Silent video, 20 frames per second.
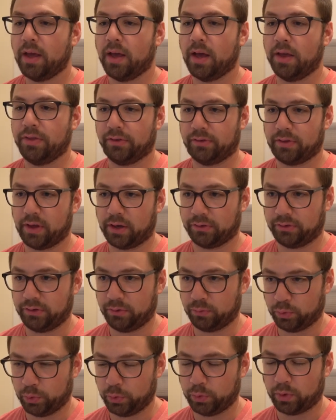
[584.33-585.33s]
And this legacy
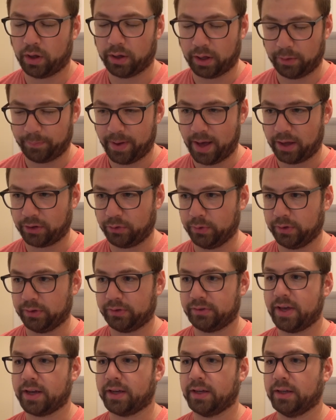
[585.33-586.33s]
root I'll get back to in a
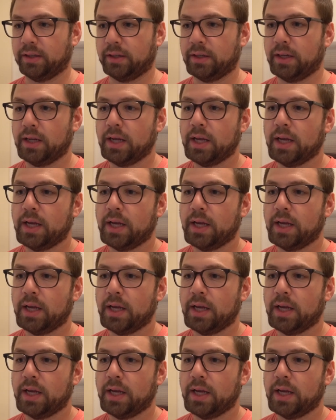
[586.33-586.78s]
second.